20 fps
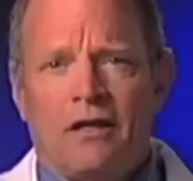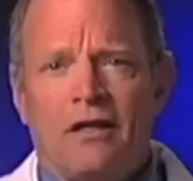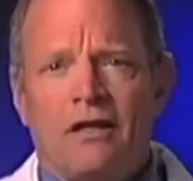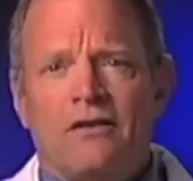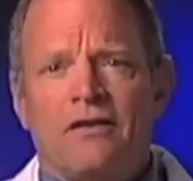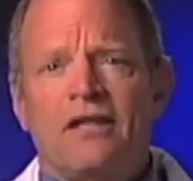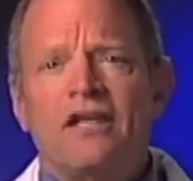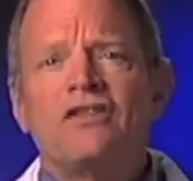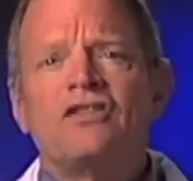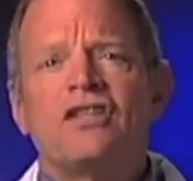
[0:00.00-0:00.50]

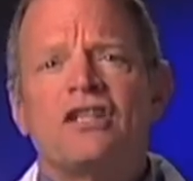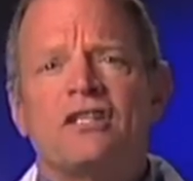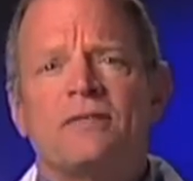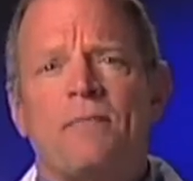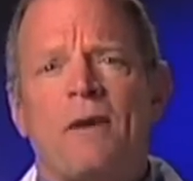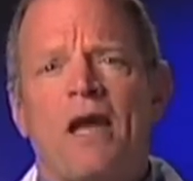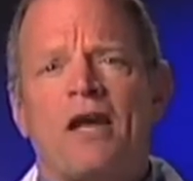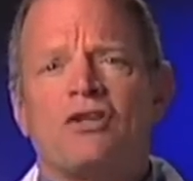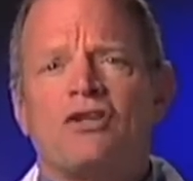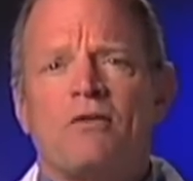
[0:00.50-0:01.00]
These
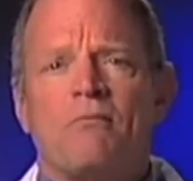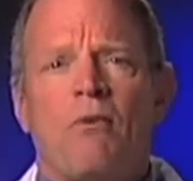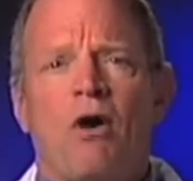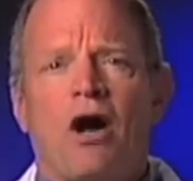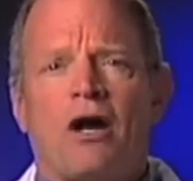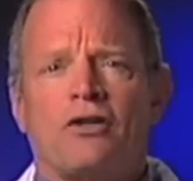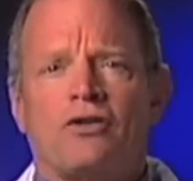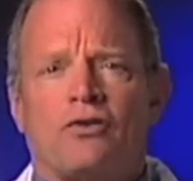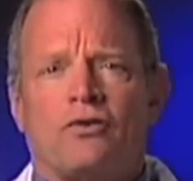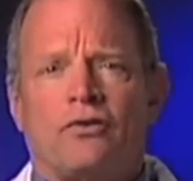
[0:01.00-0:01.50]
expansion
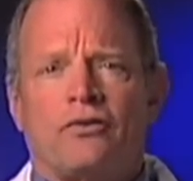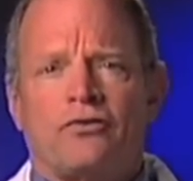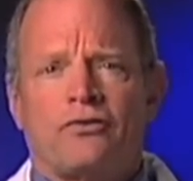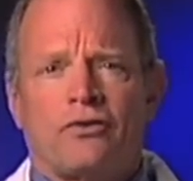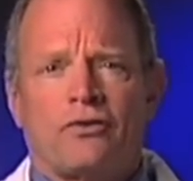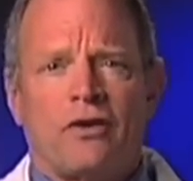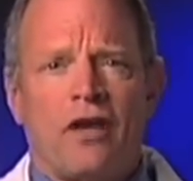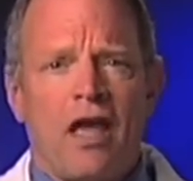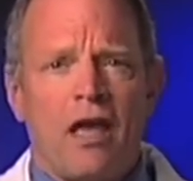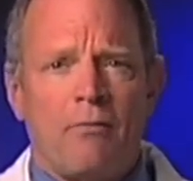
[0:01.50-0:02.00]
modules,
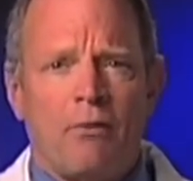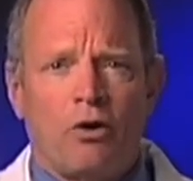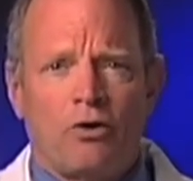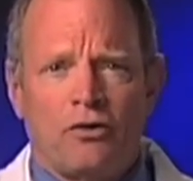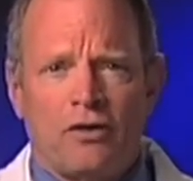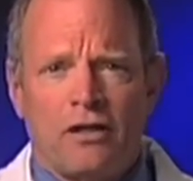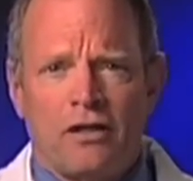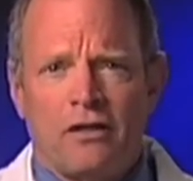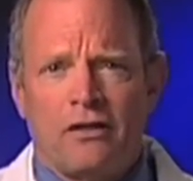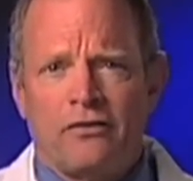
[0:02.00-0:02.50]
or
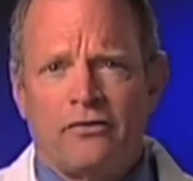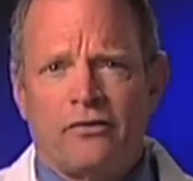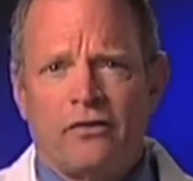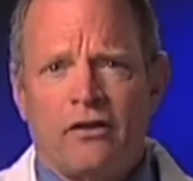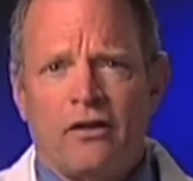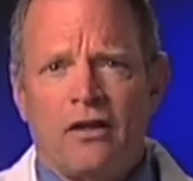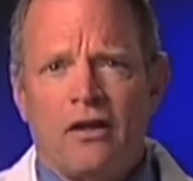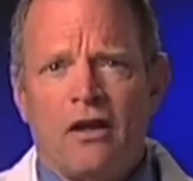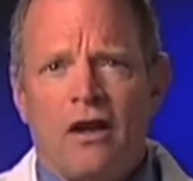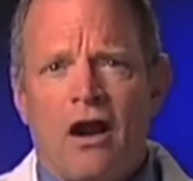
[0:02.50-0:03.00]
MODs,
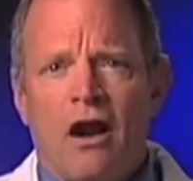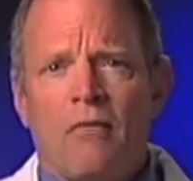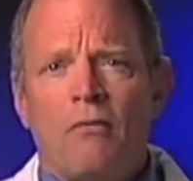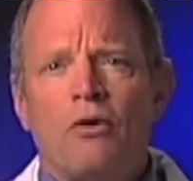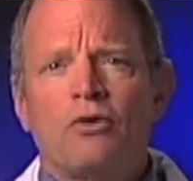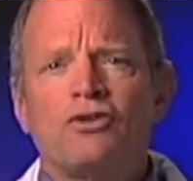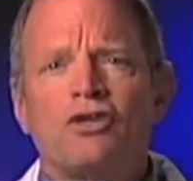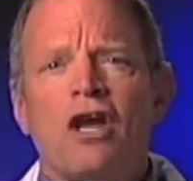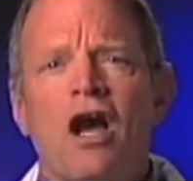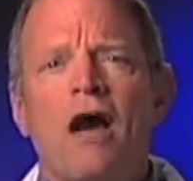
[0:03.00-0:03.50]
are
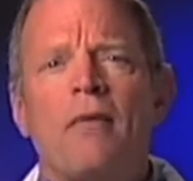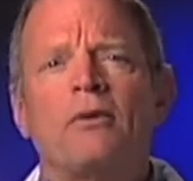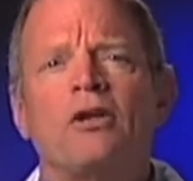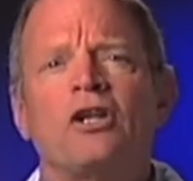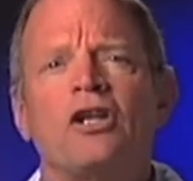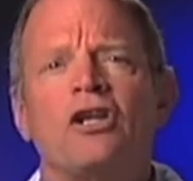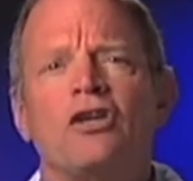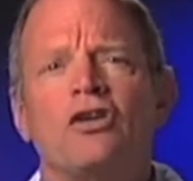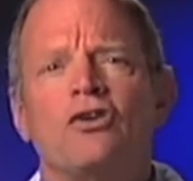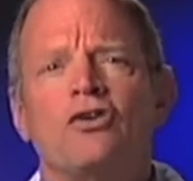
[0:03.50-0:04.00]
most
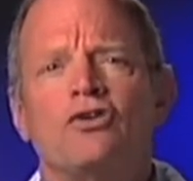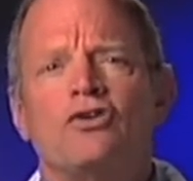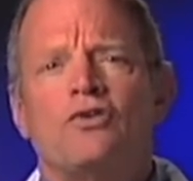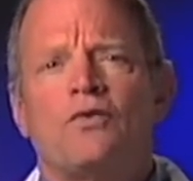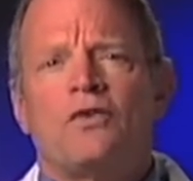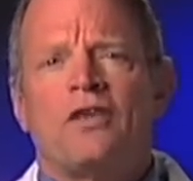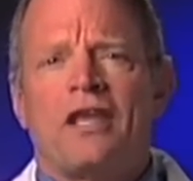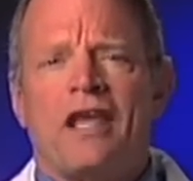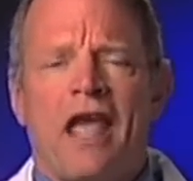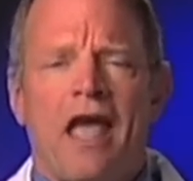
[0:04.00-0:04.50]
commonly used with
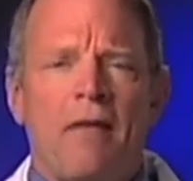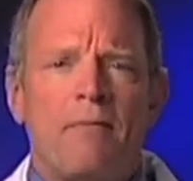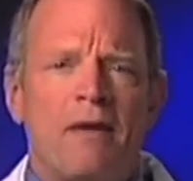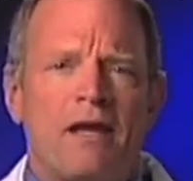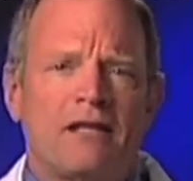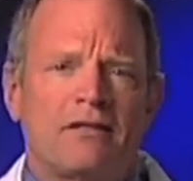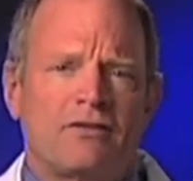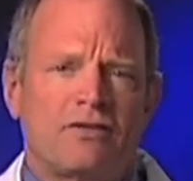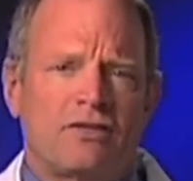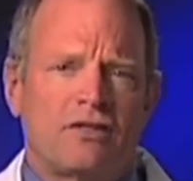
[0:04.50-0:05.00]
the
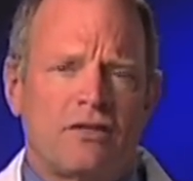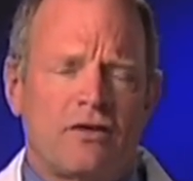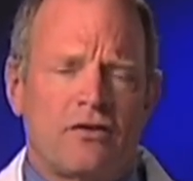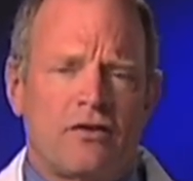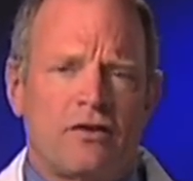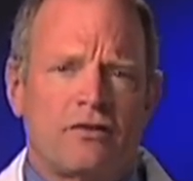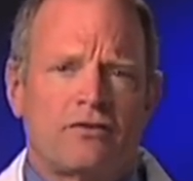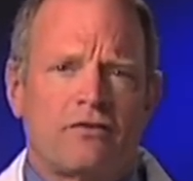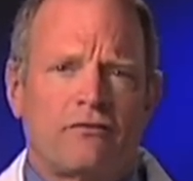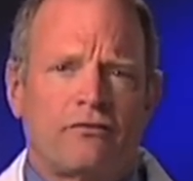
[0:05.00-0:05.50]
M8
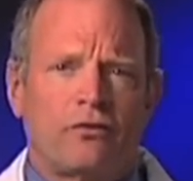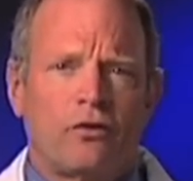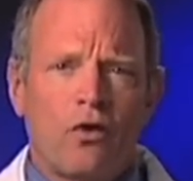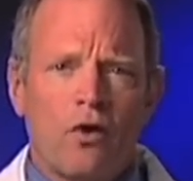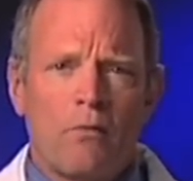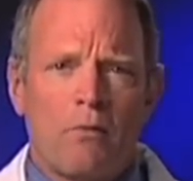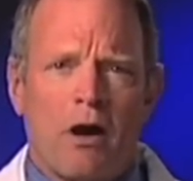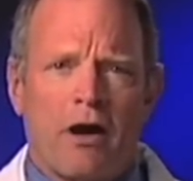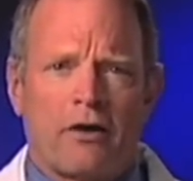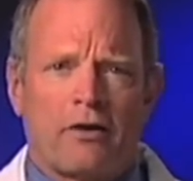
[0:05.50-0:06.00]
series of floor
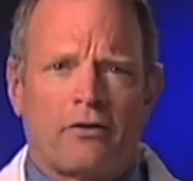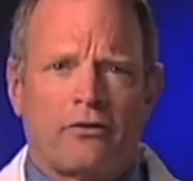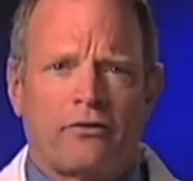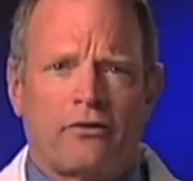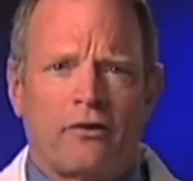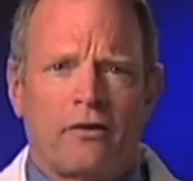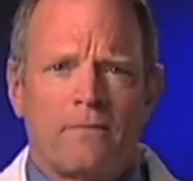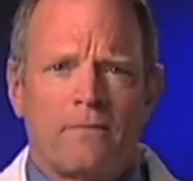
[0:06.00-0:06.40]
models.